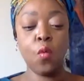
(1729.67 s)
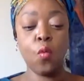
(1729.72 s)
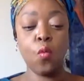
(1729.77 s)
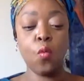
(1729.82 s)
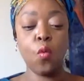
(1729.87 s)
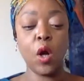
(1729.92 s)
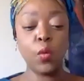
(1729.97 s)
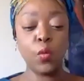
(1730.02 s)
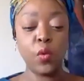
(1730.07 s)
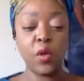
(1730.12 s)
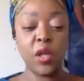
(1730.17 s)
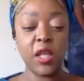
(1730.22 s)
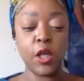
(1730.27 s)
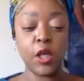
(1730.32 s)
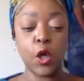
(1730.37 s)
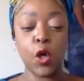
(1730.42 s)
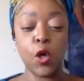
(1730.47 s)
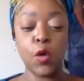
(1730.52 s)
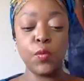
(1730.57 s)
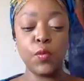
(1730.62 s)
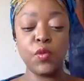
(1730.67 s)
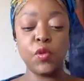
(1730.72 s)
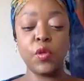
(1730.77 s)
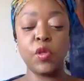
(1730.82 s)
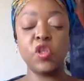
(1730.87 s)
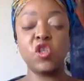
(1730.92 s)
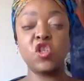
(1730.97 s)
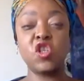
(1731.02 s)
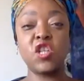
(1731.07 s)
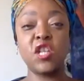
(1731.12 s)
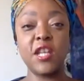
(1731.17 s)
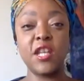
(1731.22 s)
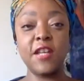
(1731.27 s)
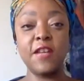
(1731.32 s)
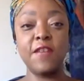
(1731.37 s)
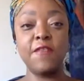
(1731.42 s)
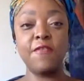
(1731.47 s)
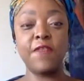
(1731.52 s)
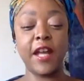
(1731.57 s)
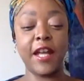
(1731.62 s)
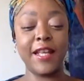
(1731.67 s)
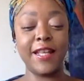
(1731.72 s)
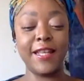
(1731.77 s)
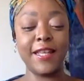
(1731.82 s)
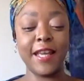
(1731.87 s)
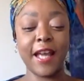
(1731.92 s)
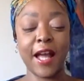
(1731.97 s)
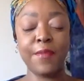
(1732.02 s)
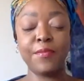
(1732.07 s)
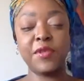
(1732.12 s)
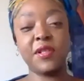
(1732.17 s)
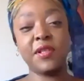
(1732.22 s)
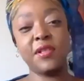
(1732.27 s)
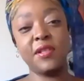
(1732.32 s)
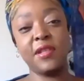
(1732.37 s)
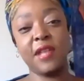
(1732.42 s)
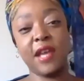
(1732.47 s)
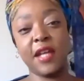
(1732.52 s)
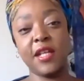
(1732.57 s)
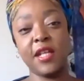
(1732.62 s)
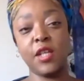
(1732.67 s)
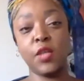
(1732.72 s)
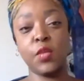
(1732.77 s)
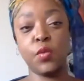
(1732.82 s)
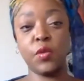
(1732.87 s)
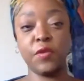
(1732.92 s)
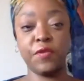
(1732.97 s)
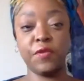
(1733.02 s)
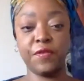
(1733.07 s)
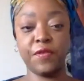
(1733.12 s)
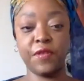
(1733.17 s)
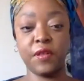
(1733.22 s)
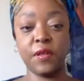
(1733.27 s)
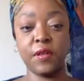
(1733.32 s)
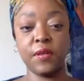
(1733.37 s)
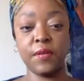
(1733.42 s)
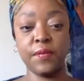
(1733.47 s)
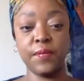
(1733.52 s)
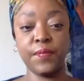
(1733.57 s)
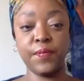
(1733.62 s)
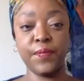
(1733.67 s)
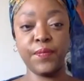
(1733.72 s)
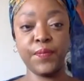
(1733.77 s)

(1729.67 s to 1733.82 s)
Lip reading: What will it hope to achieve and gaps that it will fill?